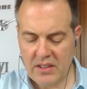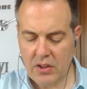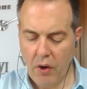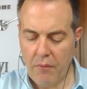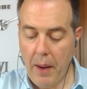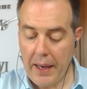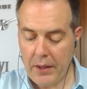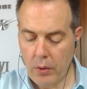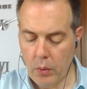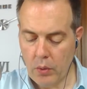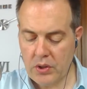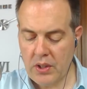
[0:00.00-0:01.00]
of
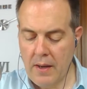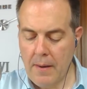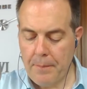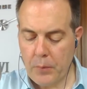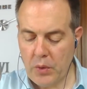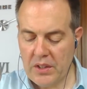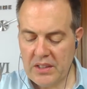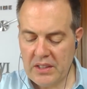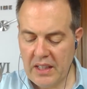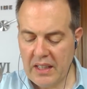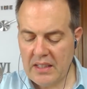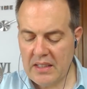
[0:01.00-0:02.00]
vacuoles with
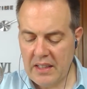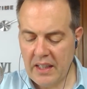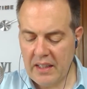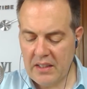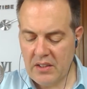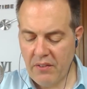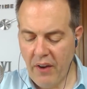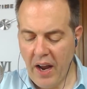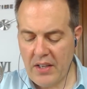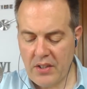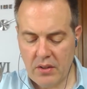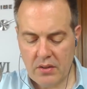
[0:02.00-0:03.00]
distinct
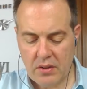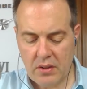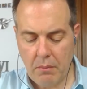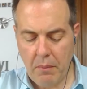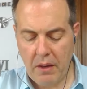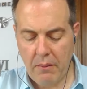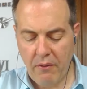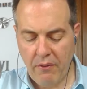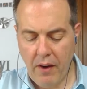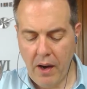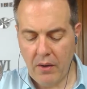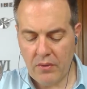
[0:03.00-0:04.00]
functions may be
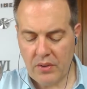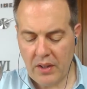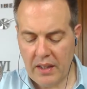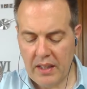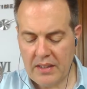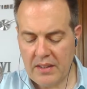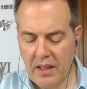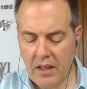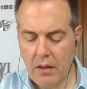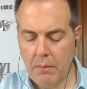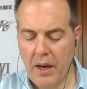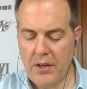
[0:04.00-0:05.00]
found in a
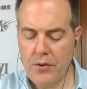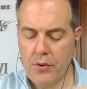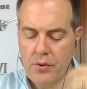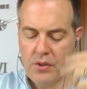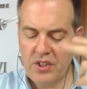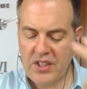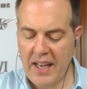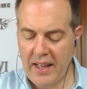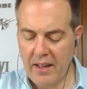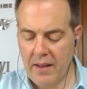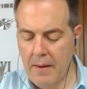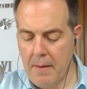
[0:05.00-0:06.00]
single mature
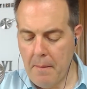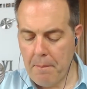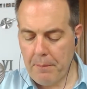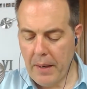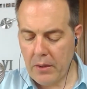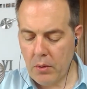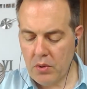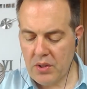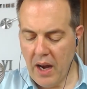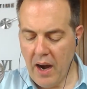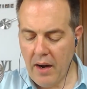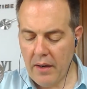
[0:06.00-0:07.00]
cell. Vacuoles
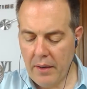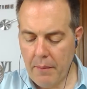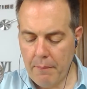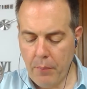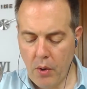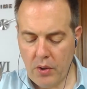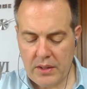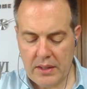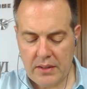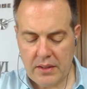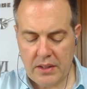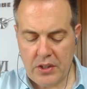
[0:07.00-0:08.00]
are
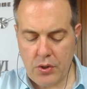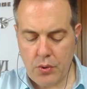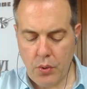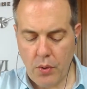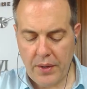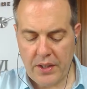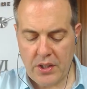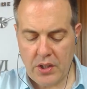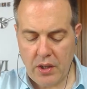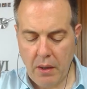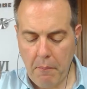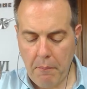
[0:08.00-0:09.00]
important
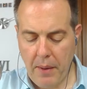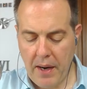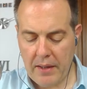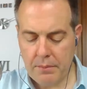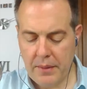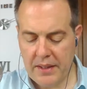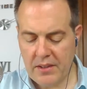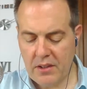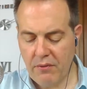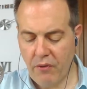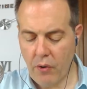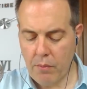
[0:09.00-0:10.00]
storage compartments
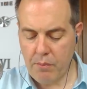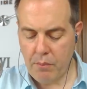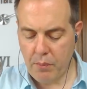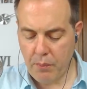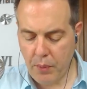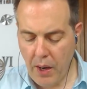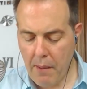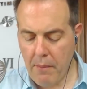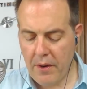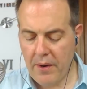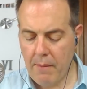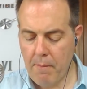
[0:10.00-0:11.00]
for
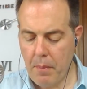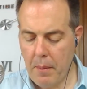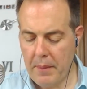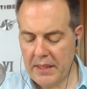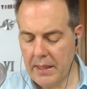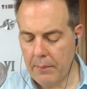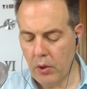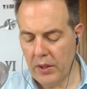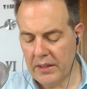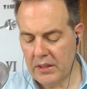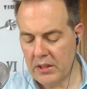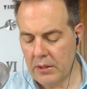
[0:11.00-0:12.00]
primary
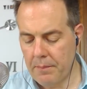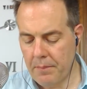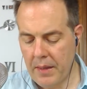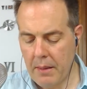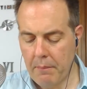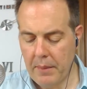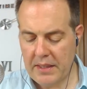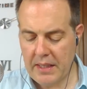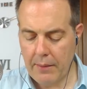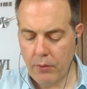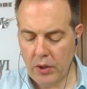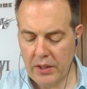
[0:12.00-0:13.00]
metabolites.
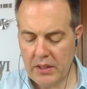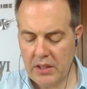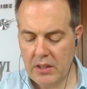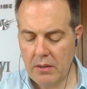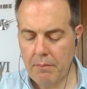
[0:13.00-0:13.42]
Metabolites